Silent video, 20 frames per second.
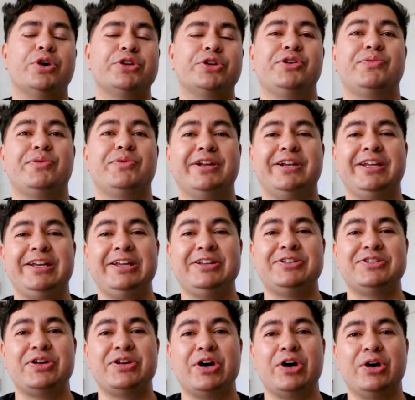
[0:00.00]
you really need
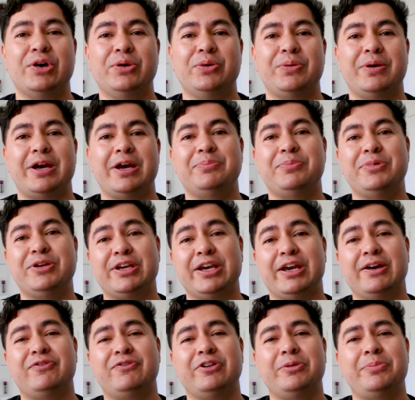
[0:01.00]
to know and be
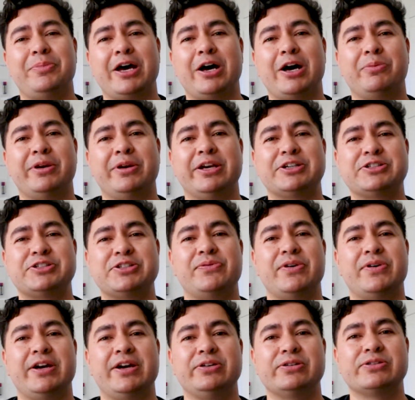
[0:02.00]
careful about when
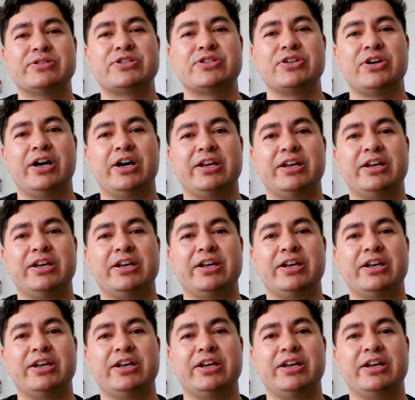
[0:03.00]
excavating on site